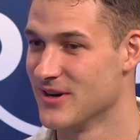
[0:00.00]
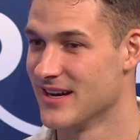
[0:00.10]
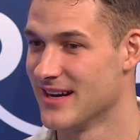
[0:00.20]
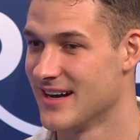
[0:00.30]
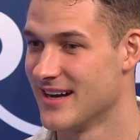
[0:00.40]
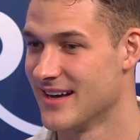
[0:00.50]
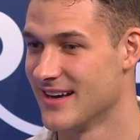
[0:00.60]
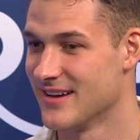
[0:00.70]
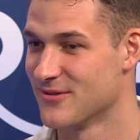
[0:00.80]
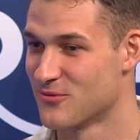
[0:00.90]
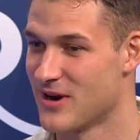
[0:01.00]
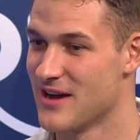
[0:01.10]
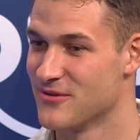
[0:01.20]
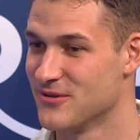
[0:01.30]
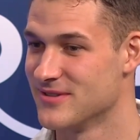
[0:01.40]
a
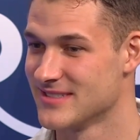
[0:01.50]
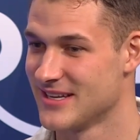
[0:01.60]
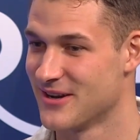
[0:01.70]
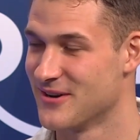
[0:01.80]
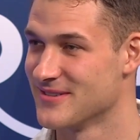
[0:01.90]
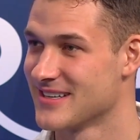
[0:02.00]
rival, a